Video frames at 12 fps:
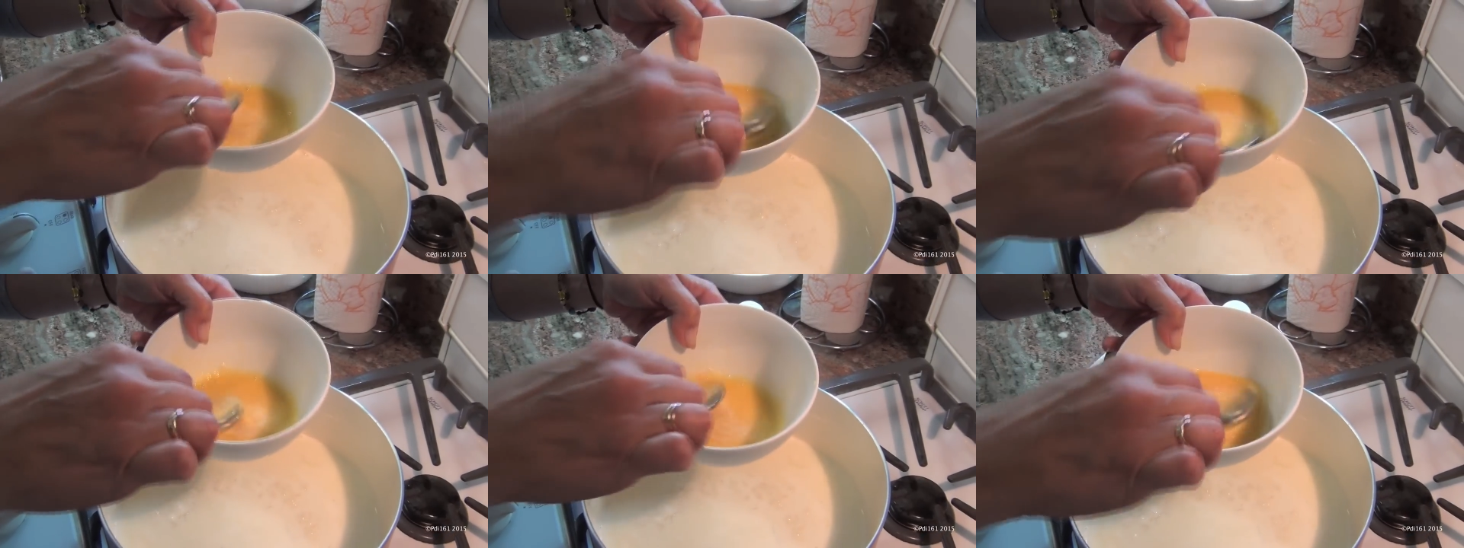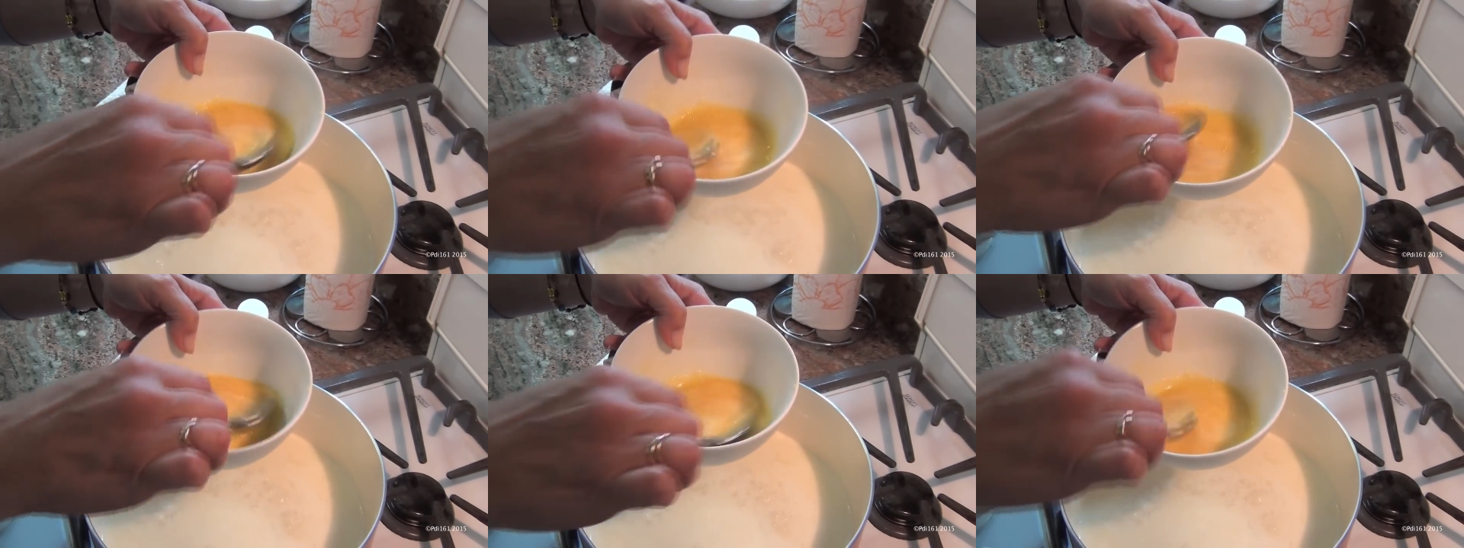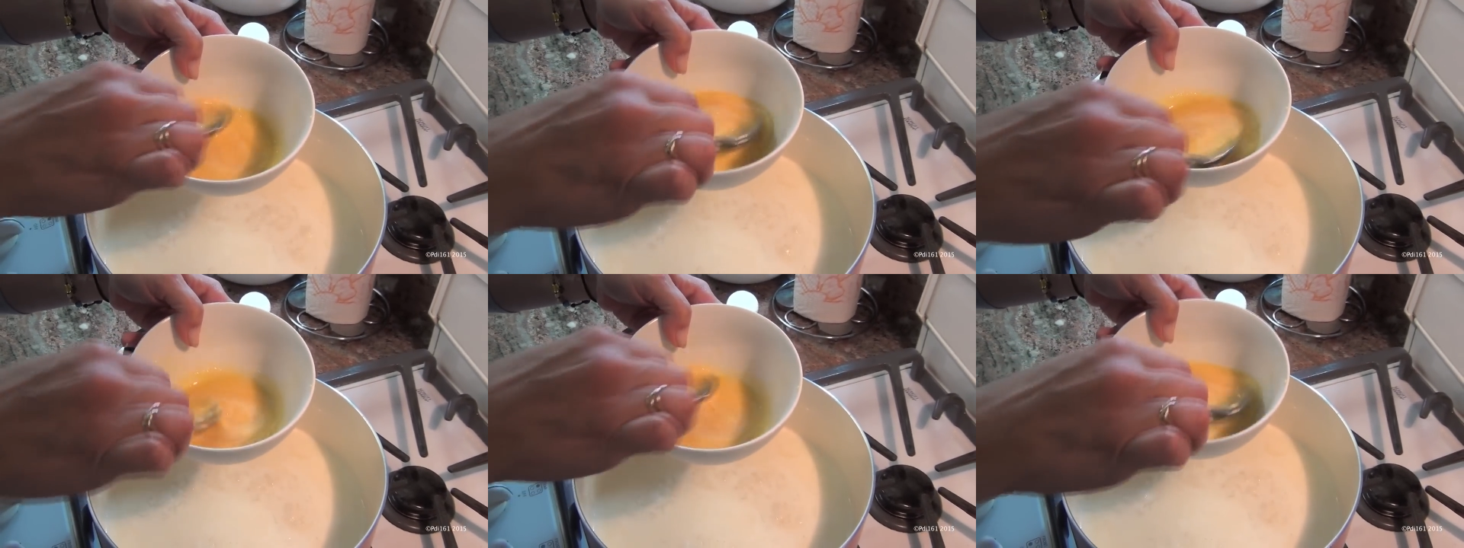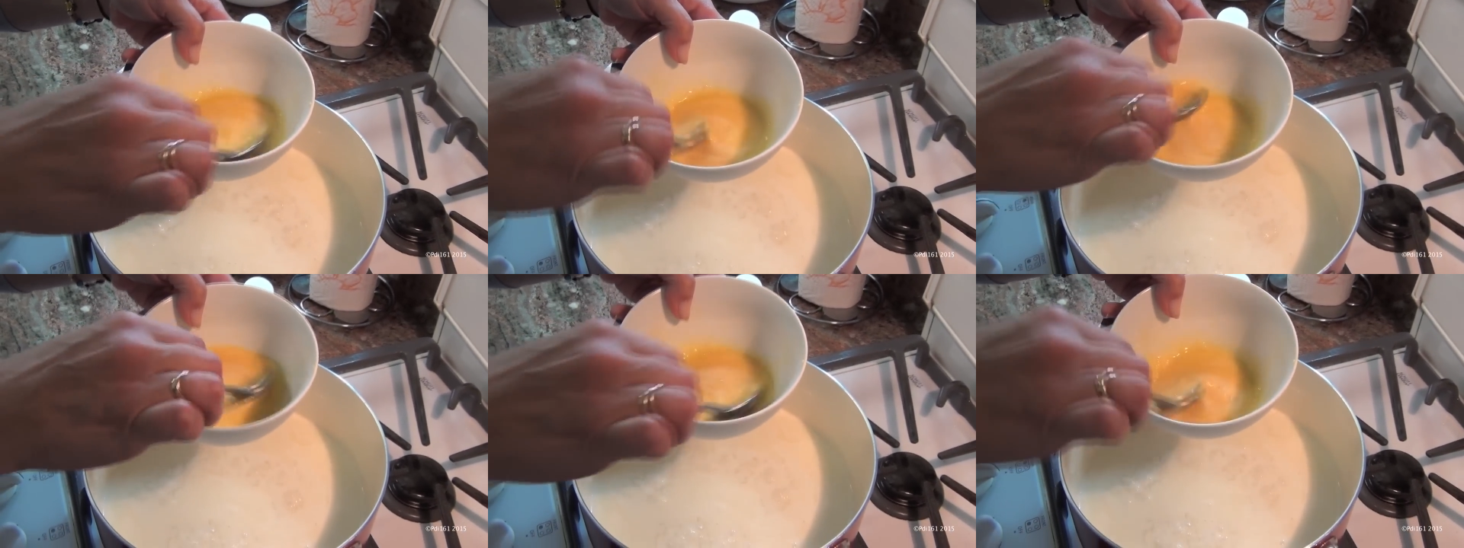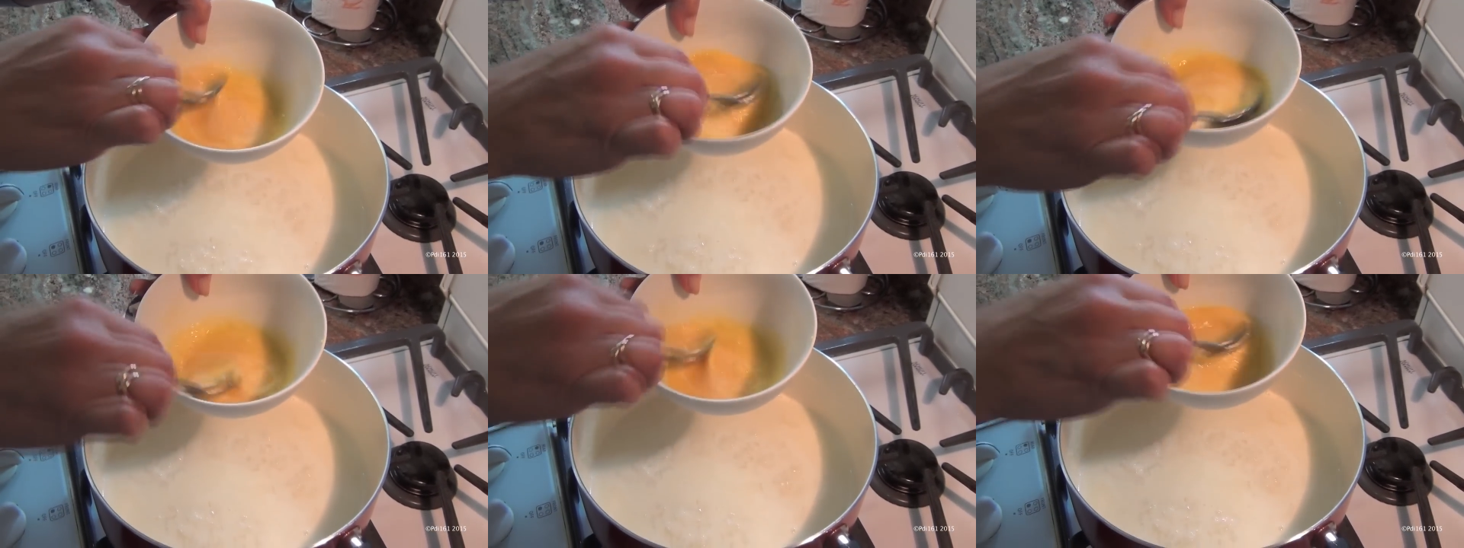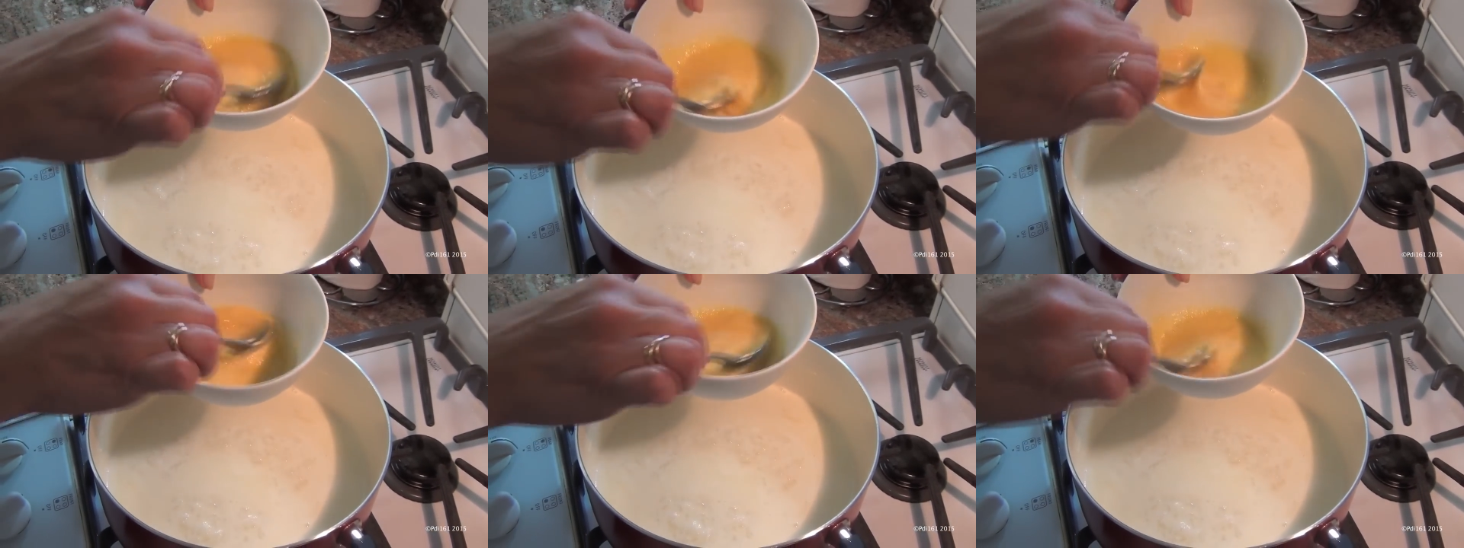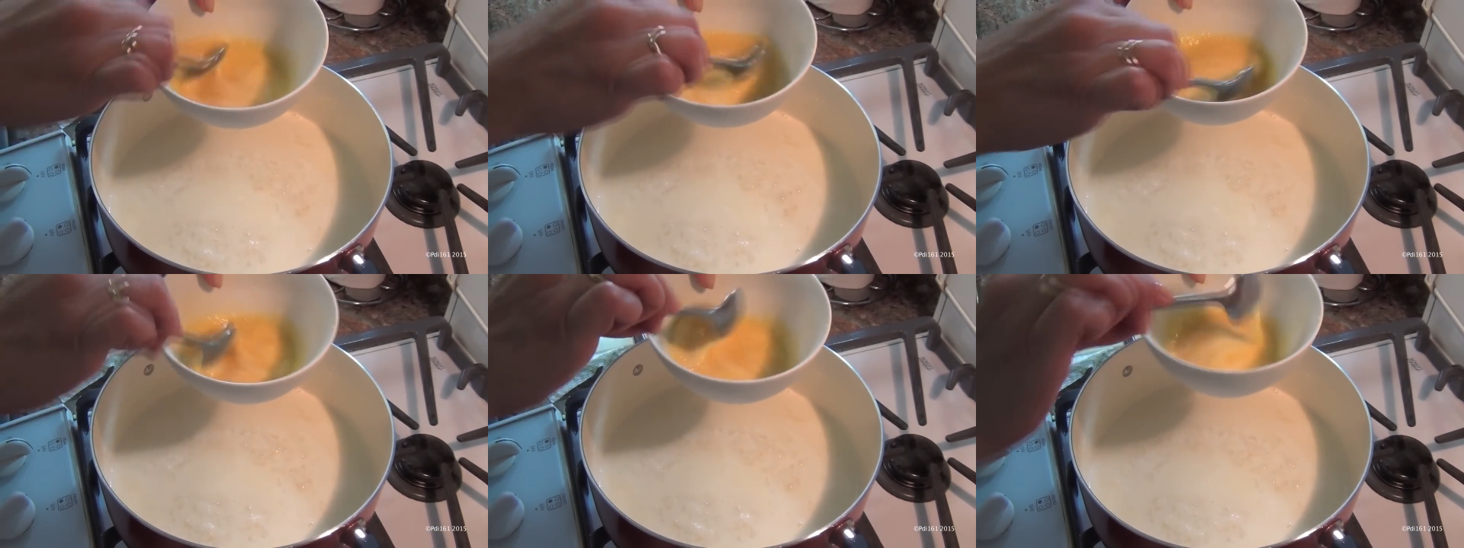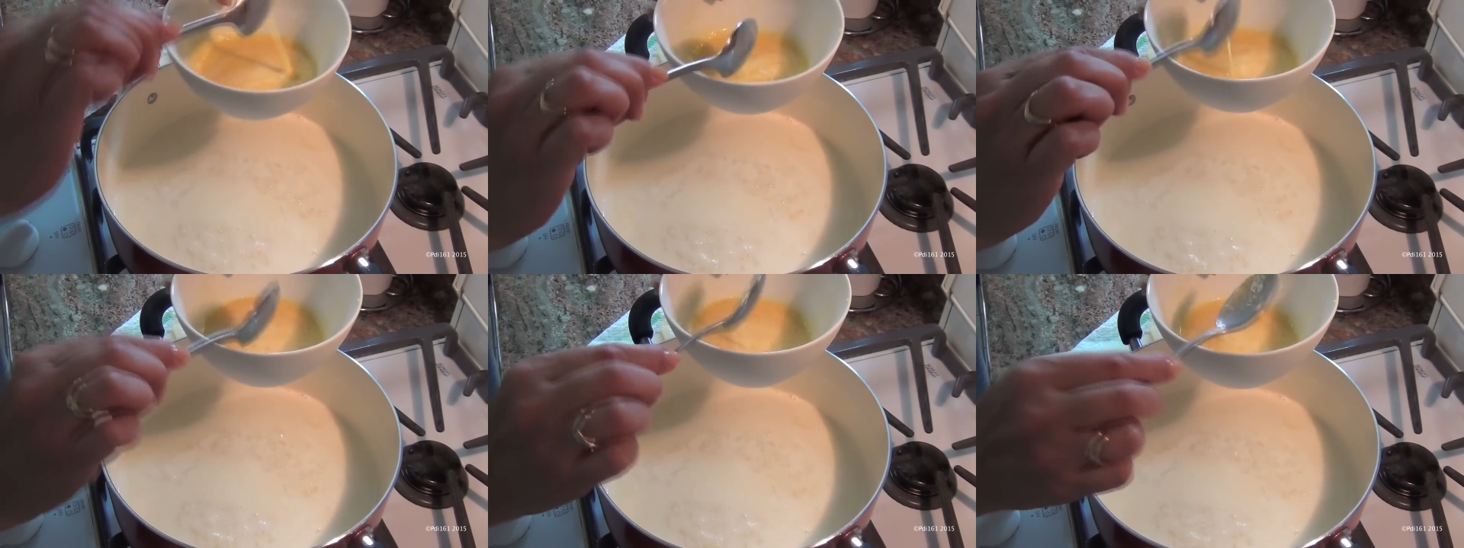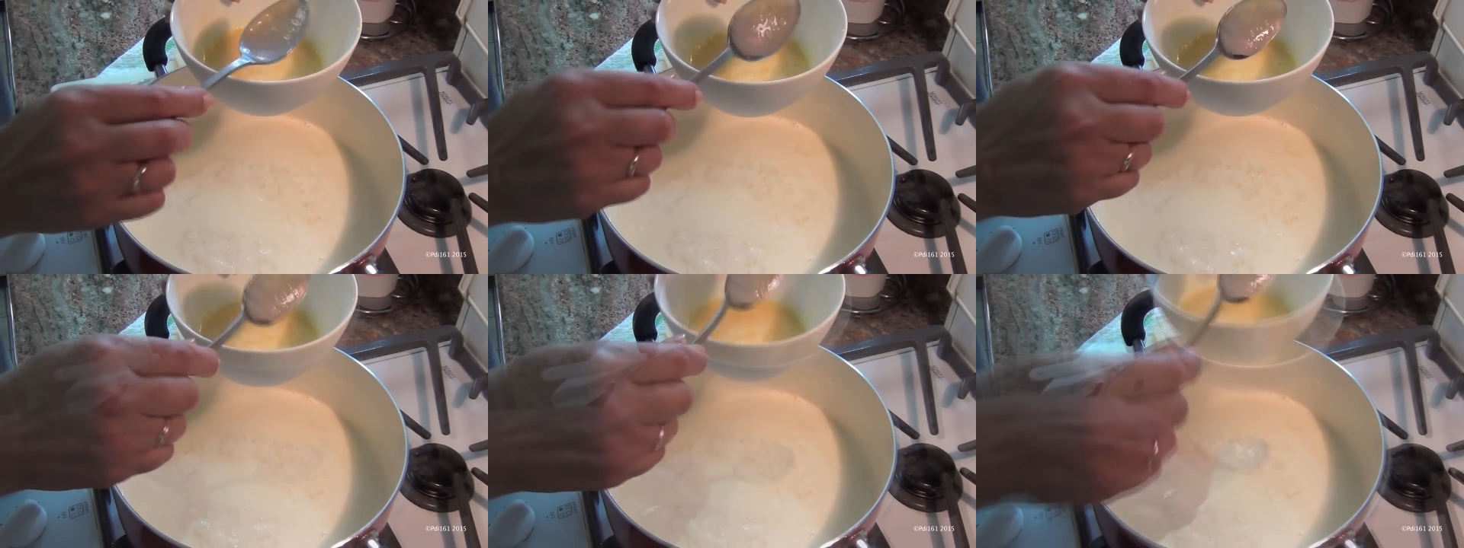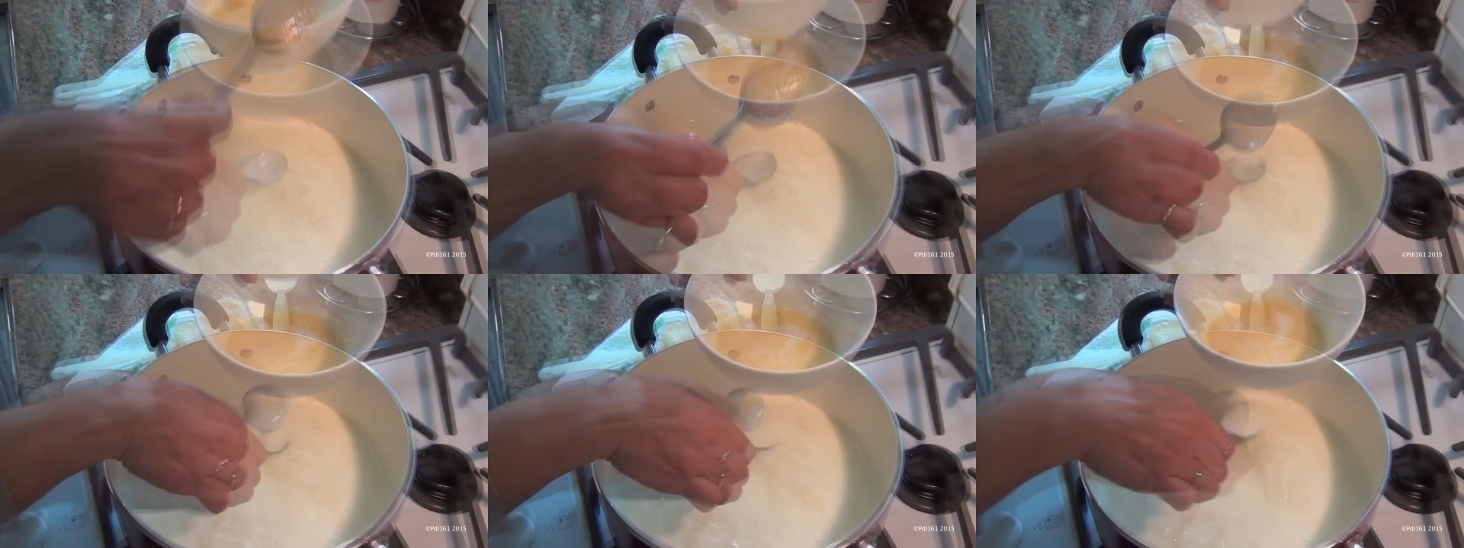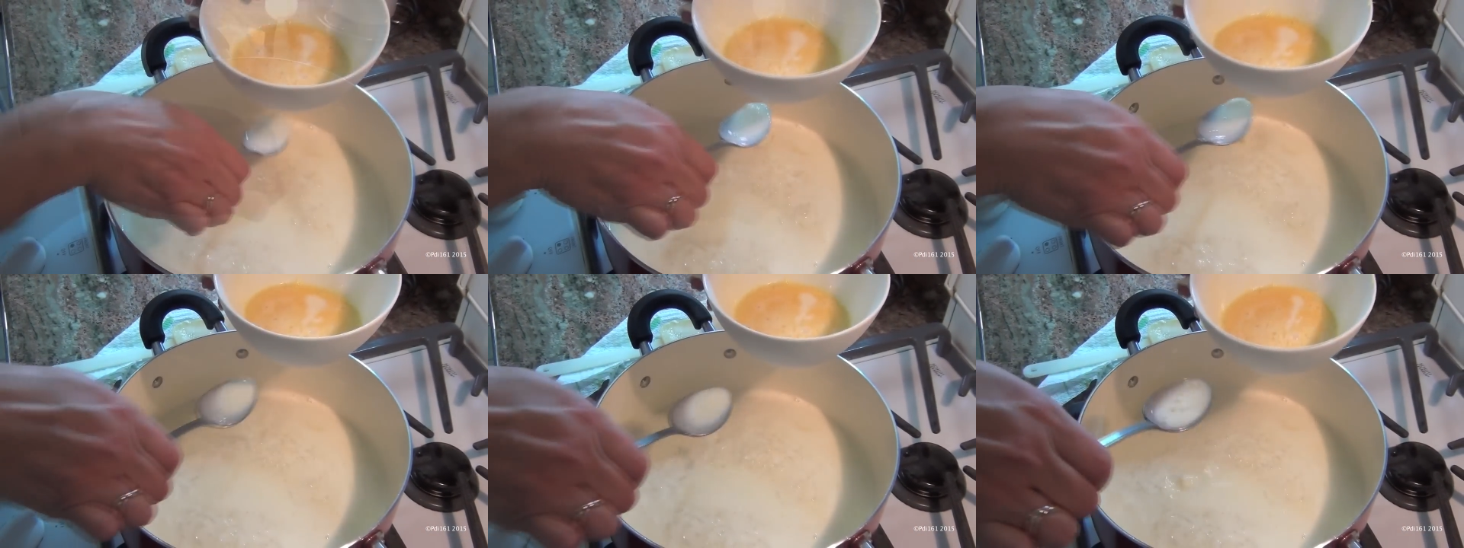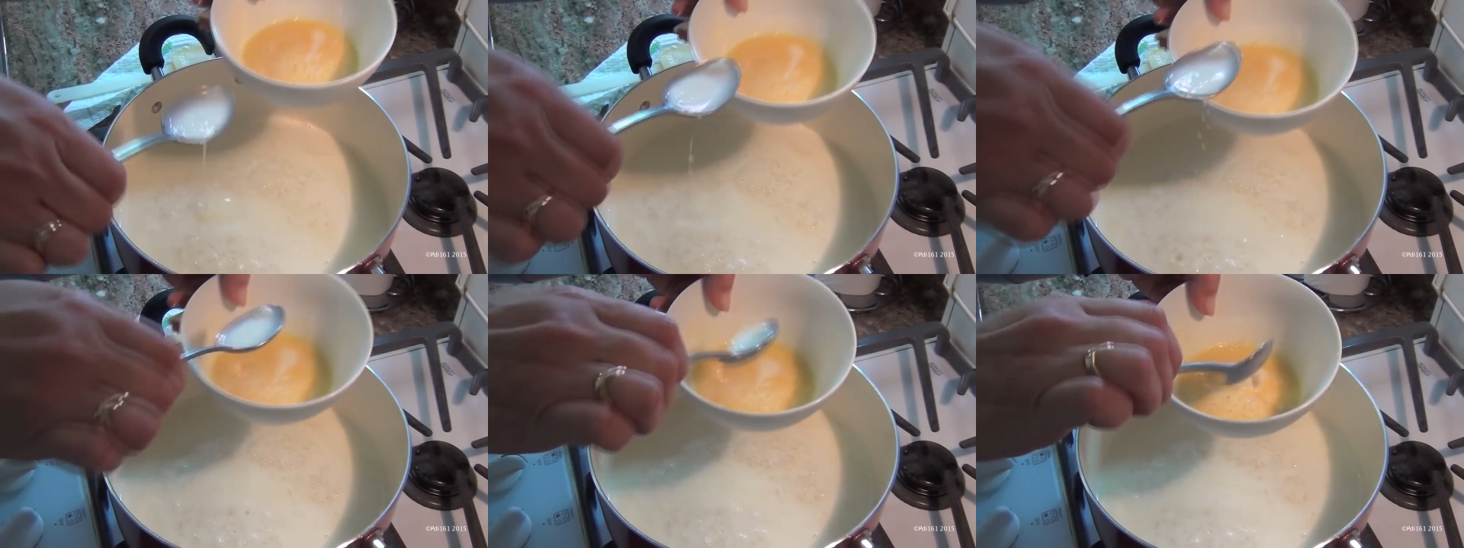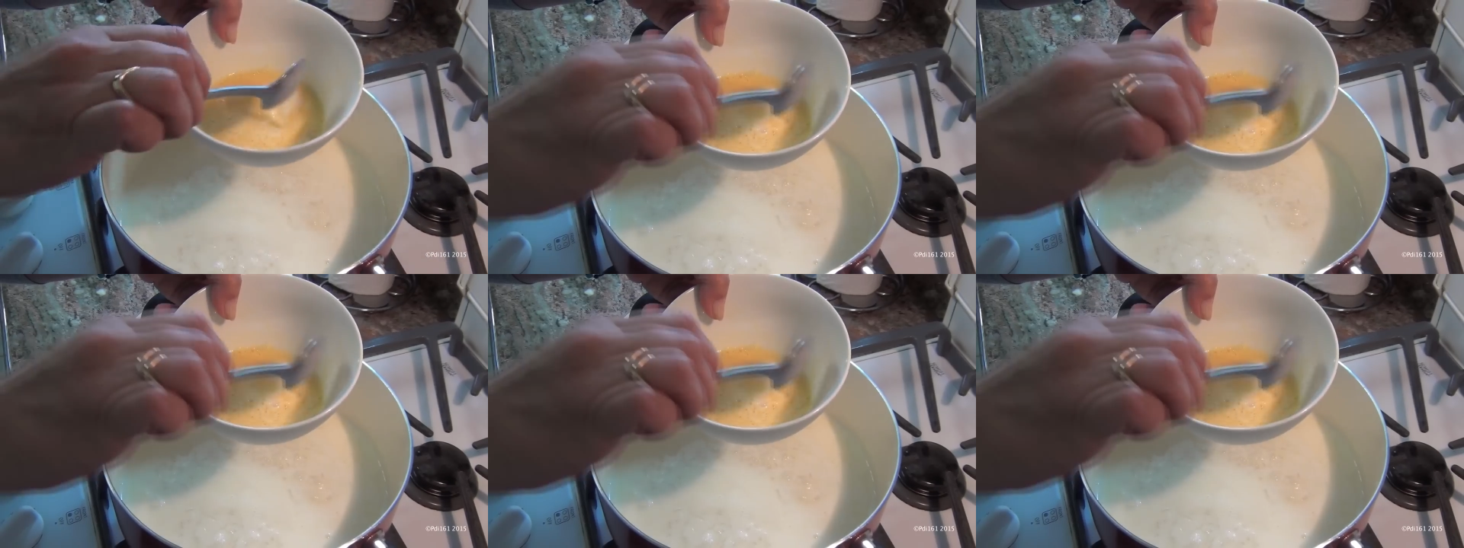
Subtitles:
(no speaker visible)